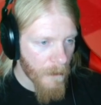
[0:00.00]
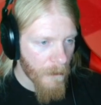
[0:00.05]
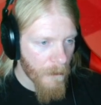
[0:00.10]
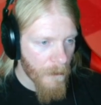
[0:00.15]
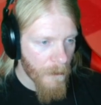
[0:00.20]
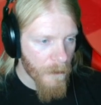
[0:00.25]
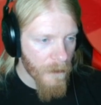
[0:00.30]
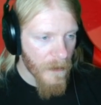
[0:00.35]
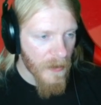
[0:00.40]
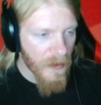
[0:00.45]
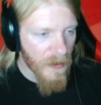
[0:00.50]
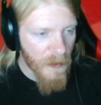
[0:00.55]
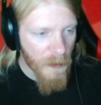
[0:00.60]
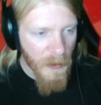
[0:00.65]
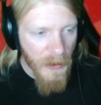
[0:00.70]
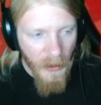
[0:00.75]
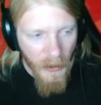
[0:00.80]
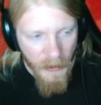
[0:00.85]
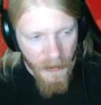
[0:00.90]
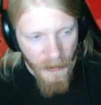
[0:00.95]
And the
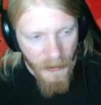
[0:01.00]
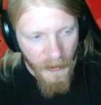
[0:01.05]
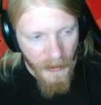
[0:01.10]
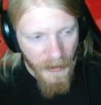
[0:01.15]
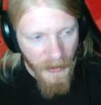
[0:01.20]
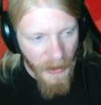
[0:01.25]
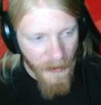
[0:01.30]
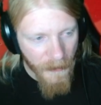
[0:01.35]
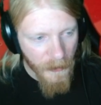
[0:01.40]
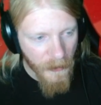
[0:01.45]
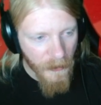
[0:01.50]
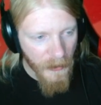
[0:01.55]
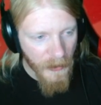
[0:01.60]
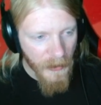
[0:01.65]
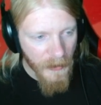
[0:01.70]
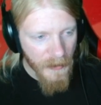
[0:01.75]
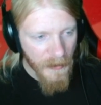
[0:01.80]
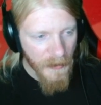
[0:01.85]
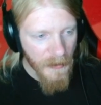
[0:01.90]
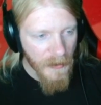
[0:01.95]
speed also isn't there for
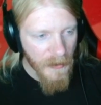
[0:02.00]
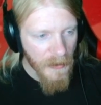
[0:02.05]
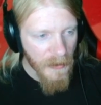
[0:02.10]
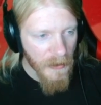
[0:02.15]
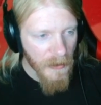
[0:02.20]
Greece.